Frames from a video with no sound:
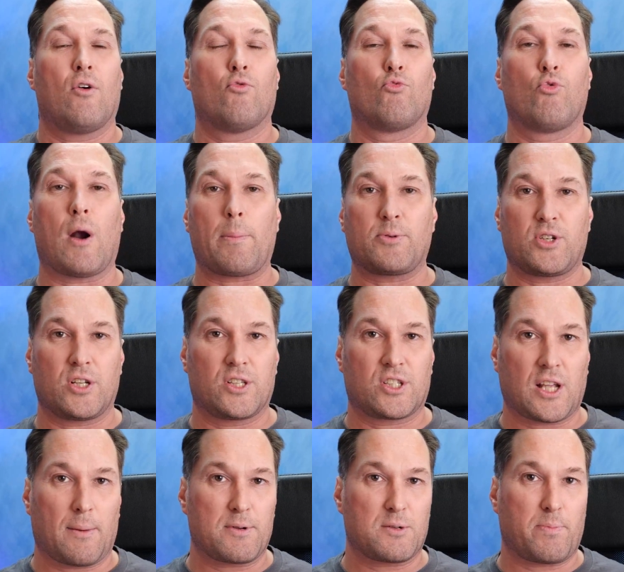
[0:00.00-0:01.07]
ruptured
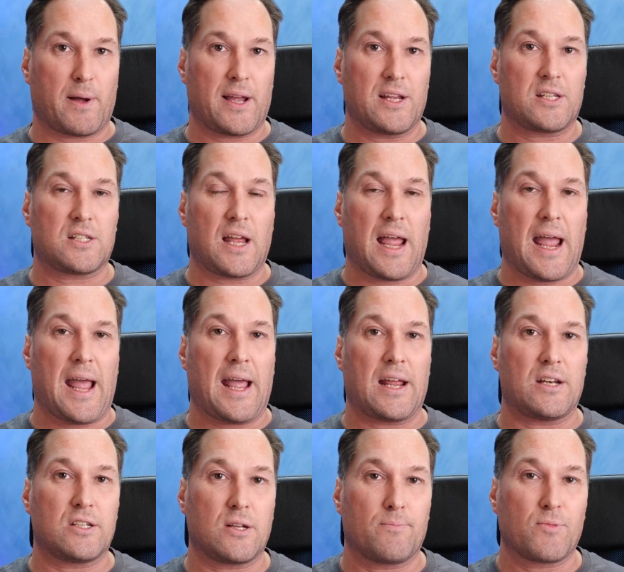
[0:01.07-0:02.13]
subspace,
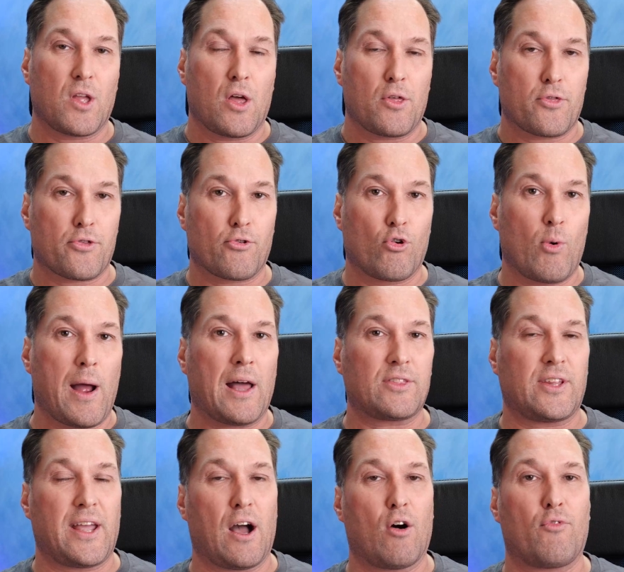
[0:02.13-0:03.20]
and
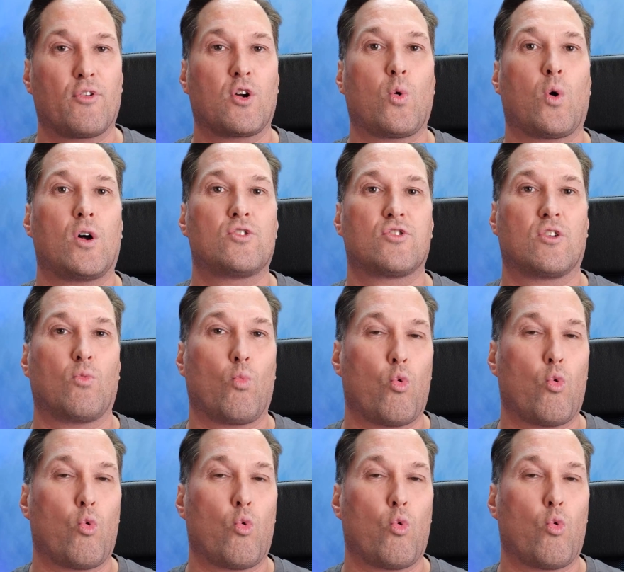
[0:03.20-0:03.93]
throughout the Alpha Quadrant,